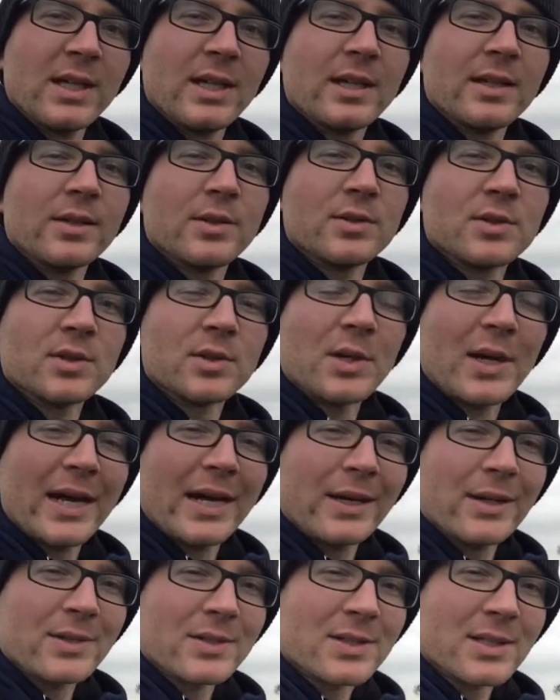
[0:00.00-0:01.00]
It used to
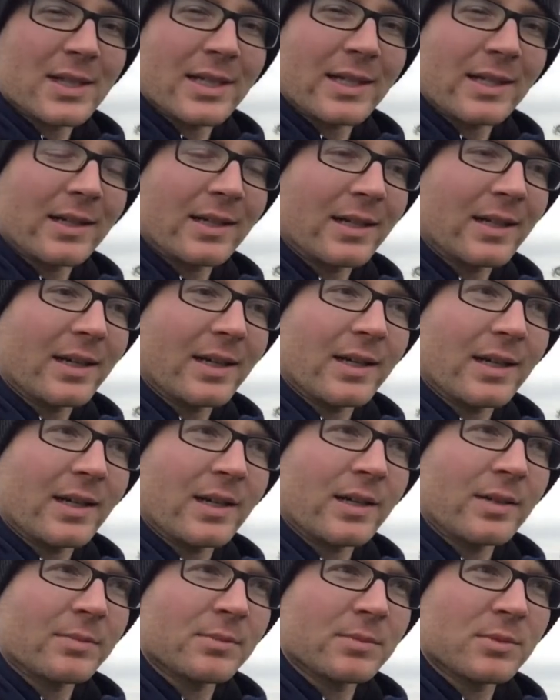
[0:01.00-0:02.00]
house like
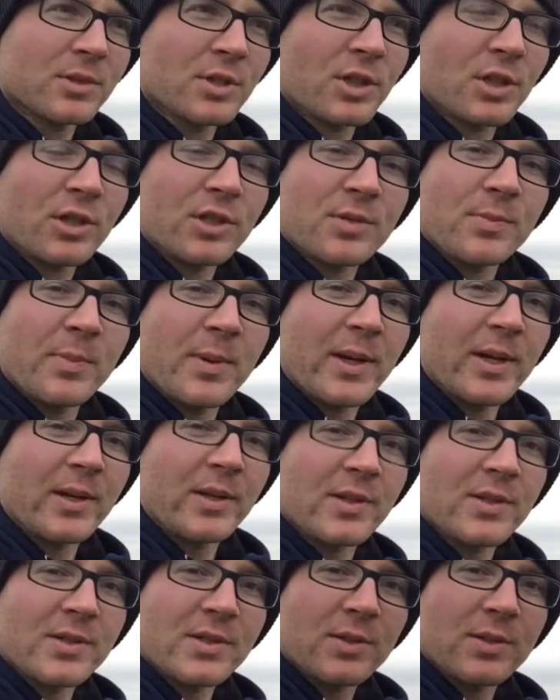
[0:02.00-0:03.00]
a church
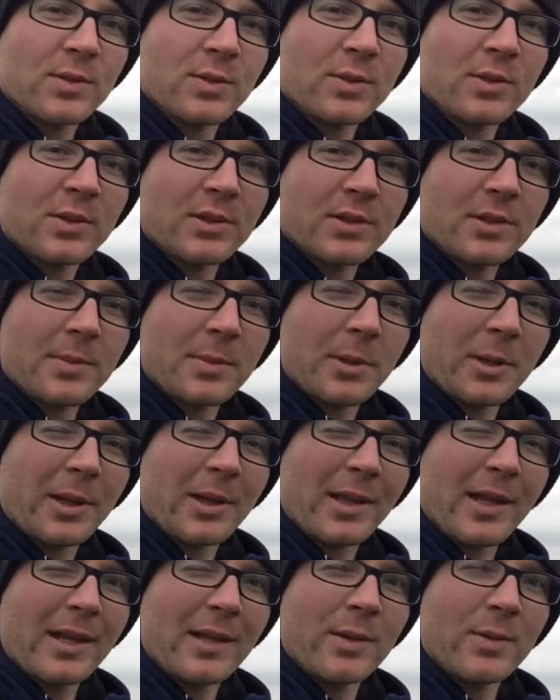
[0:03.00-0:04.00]
bells or something
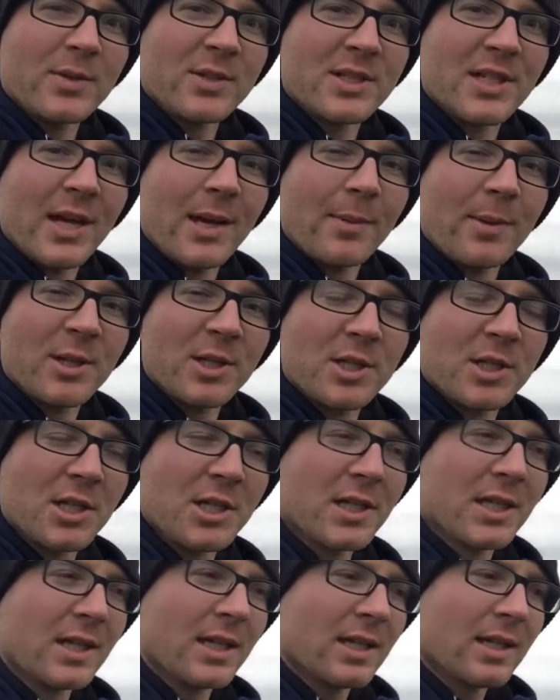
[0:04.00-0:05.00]
like that. It was damaged
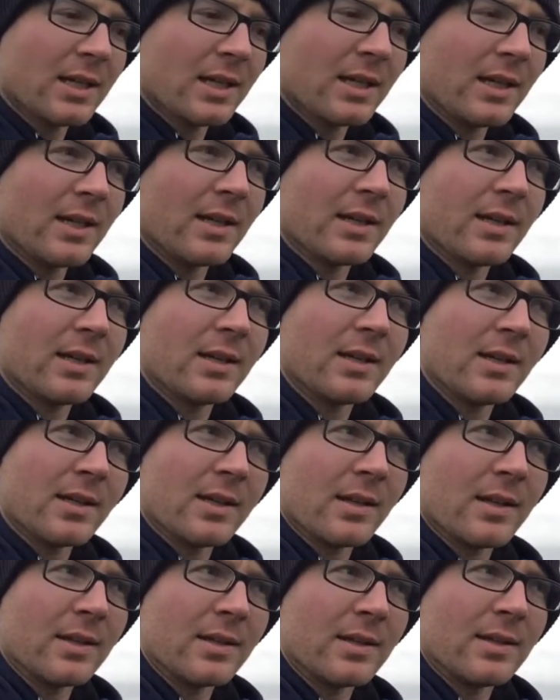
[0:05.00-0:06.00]
in
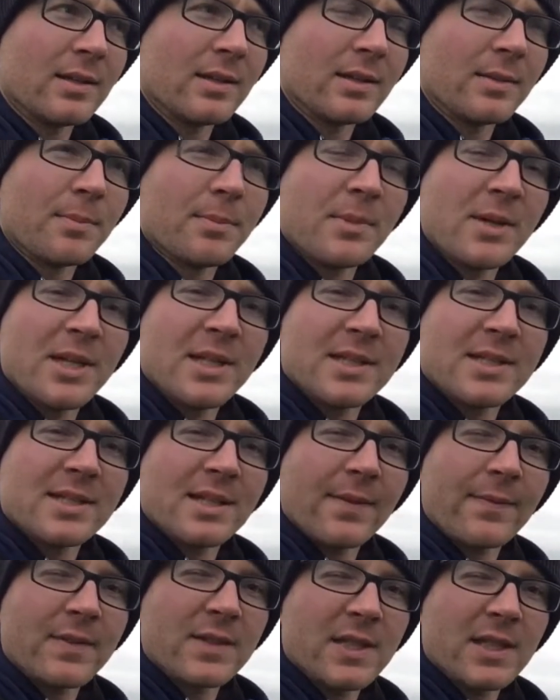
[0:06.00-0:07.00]
the
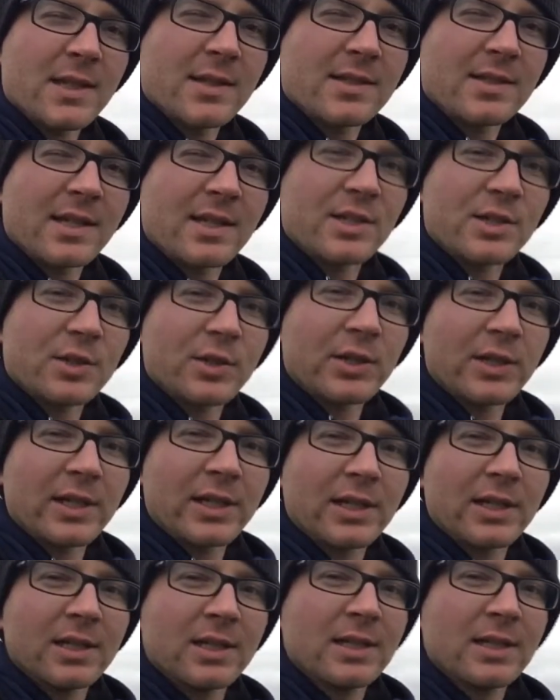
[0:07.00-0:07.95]
mid-17th century.